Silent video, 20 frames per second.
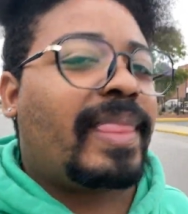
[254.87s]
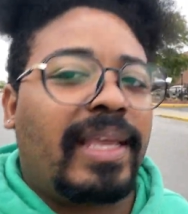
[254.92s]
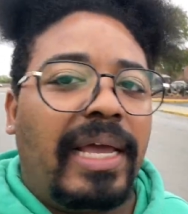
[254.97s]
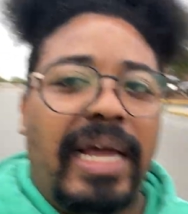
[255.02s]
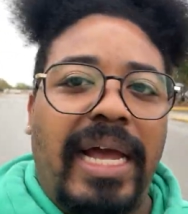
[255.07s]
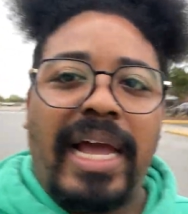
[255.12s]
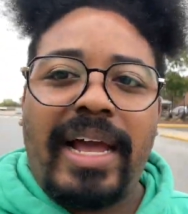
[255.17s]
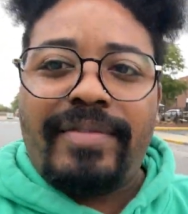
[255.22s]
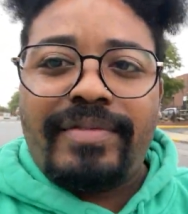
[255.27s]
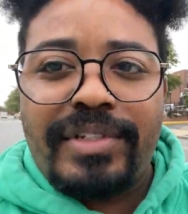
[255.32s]

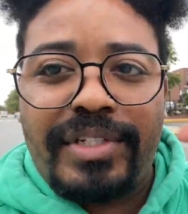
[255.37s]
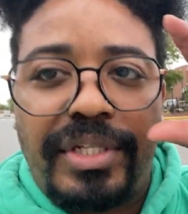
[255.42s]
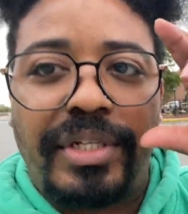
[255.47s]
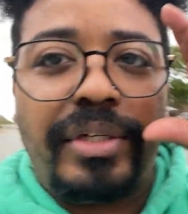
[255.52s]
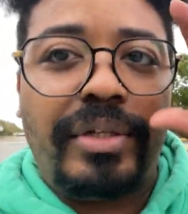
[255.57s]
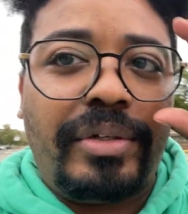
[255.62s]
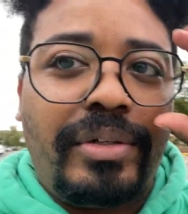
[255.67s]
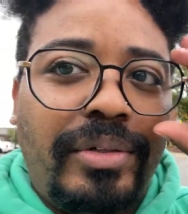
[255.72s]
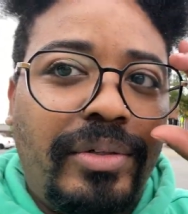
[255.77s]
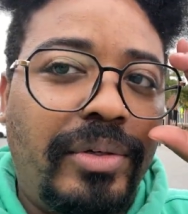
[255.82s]
I have
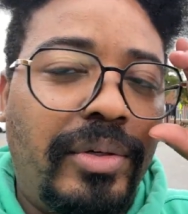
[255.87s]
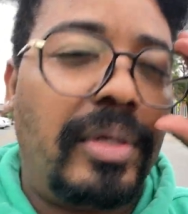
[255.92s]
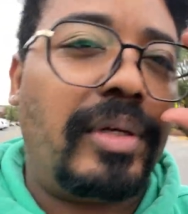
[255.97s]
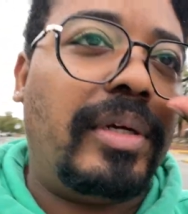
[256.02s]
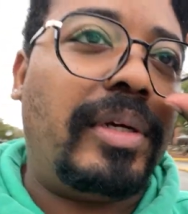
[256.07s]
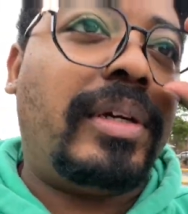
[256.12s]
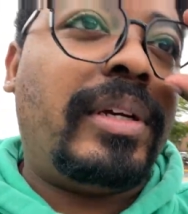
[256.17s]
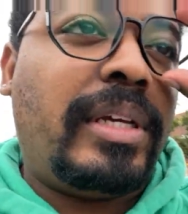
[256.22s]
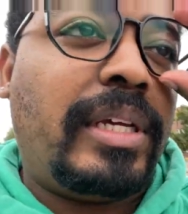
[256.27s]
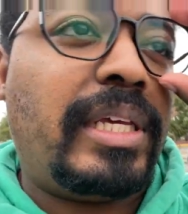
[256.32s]
to
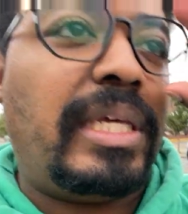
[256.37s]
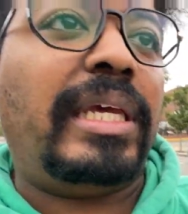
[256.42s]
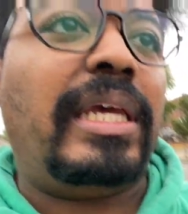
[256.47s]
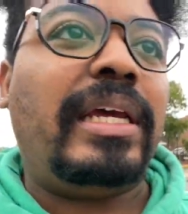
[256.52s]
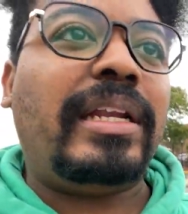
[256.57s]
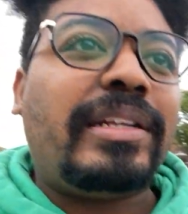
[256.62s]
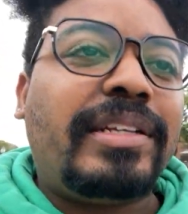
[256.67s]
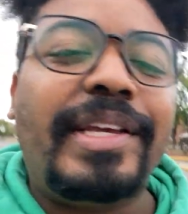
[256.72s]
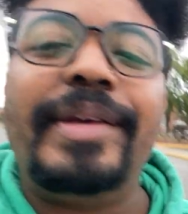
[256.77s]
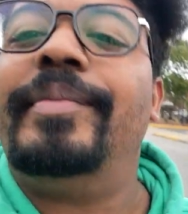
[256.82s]

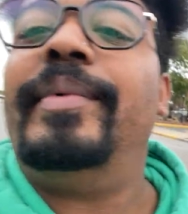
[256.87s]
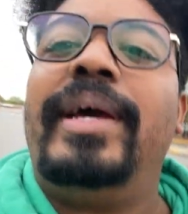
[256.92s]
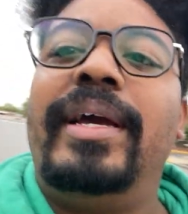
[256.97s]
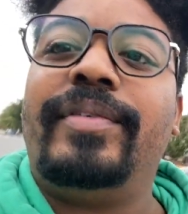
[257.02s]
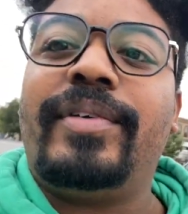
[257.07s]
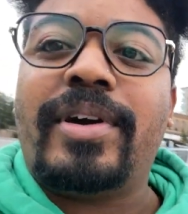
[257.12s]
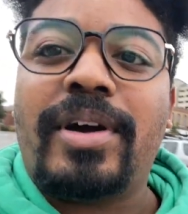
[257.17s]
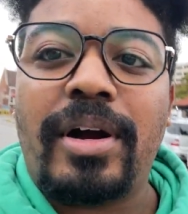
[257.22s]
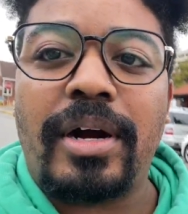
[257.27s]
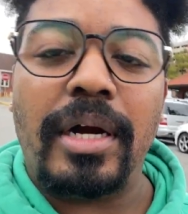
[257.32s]
get to my
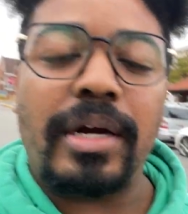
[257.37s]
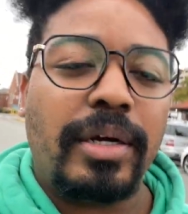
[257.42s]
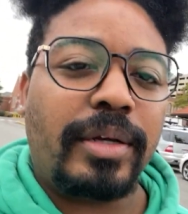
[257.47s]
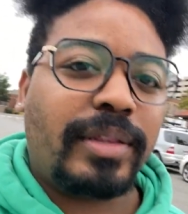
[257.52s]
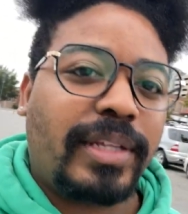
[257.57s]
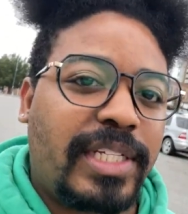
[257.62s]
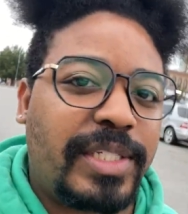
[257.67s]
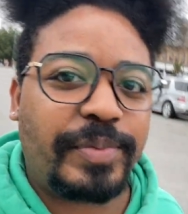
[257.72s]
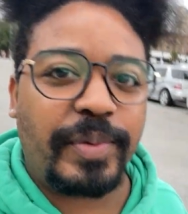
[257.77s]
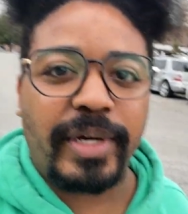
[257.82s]
car.
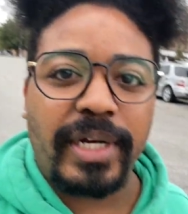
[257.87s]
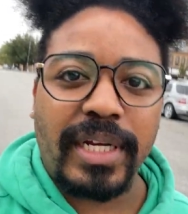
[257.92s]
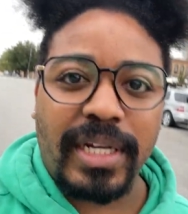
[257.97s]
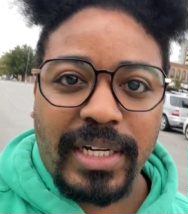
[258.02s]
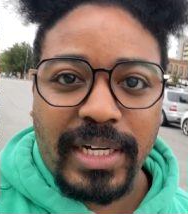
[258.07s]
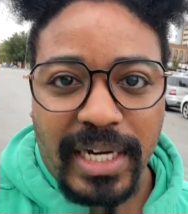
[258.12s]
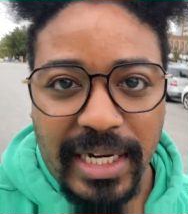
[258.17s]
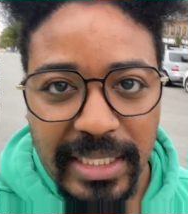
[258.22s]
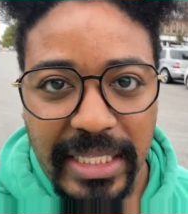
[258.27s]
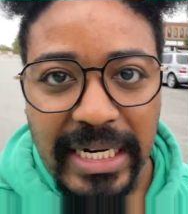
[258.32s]
Let's pray to
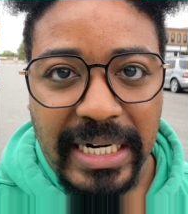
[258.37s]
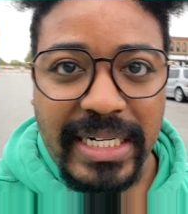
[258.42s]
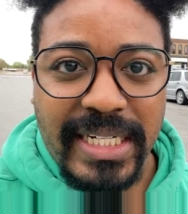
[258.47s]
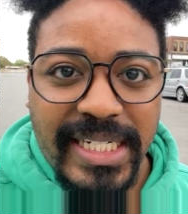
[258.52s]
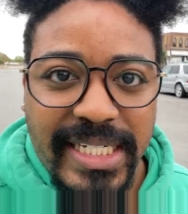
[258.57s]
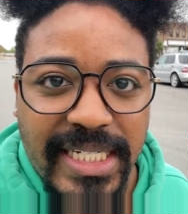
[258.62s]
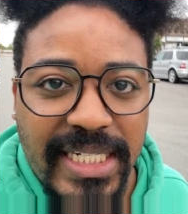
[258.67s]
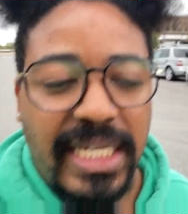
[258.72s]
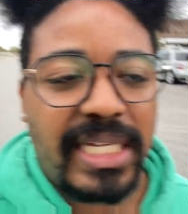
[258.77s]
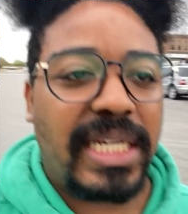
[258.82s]
God that I
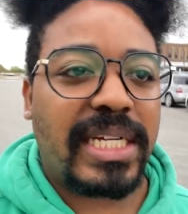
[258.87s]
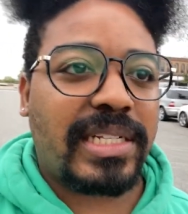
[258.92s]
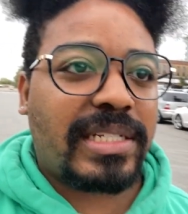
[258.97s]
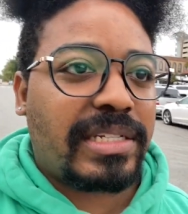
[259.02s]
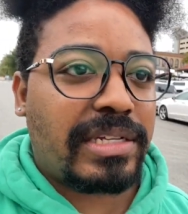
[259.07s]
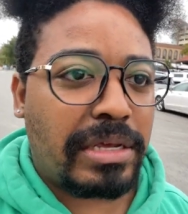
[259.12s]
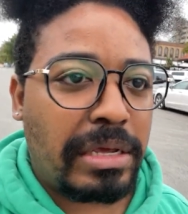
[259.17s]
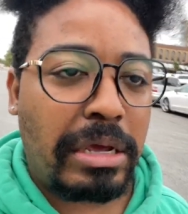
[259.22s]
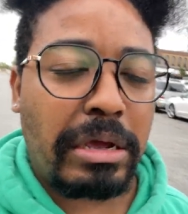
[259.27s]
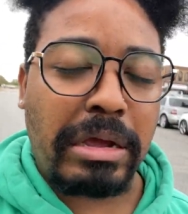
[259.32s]
didn't get a
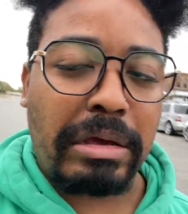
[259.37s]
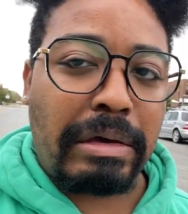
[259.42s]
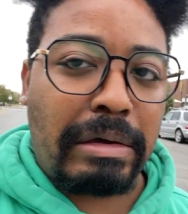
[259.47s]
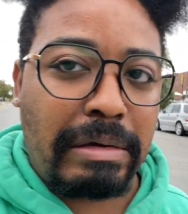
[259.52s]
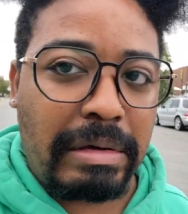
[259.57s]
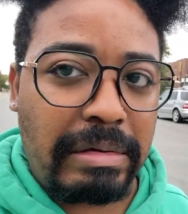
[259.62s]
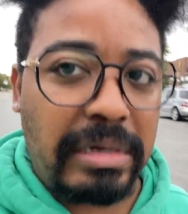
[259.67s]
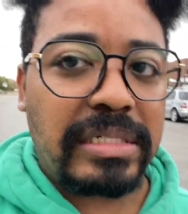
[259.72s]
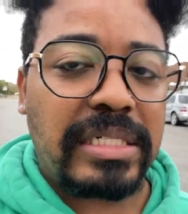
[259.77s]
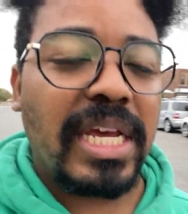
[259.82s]

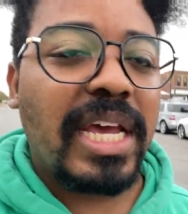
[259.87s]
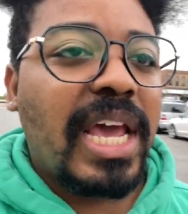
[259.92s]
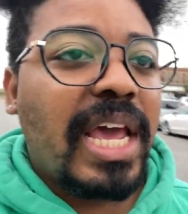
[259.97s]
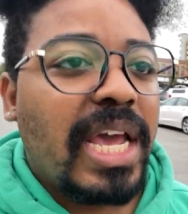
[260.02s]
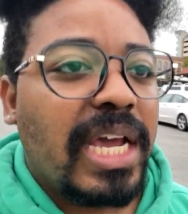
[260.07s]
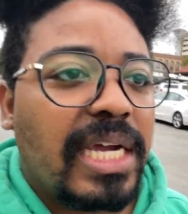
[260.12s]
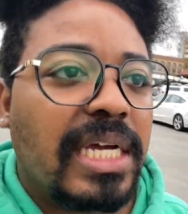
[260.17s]
ticket.